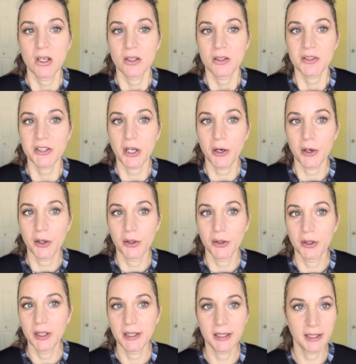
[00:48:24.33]

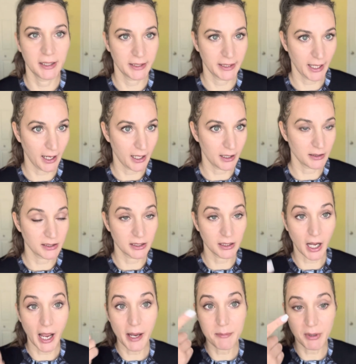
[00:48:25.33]
So yeah,
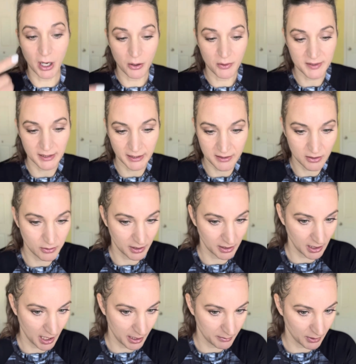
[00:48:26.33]
the eyebrows, let's look at
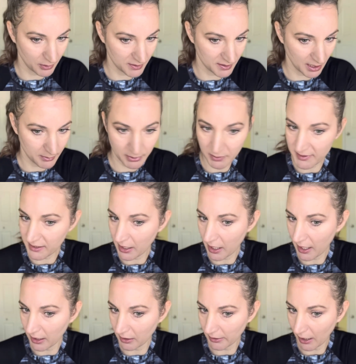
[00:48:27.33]
the eyebrows. Eyebrows
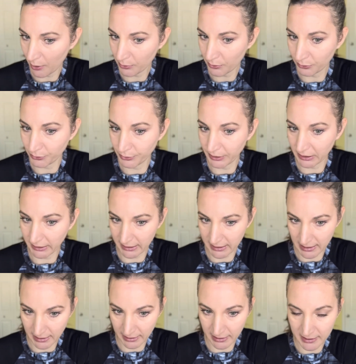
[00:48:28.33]
held out really
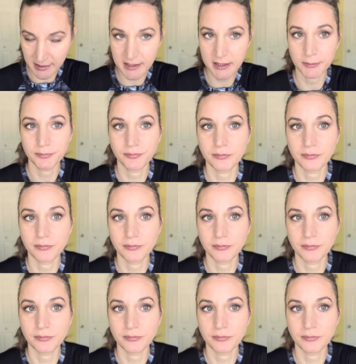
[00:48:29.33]
nice.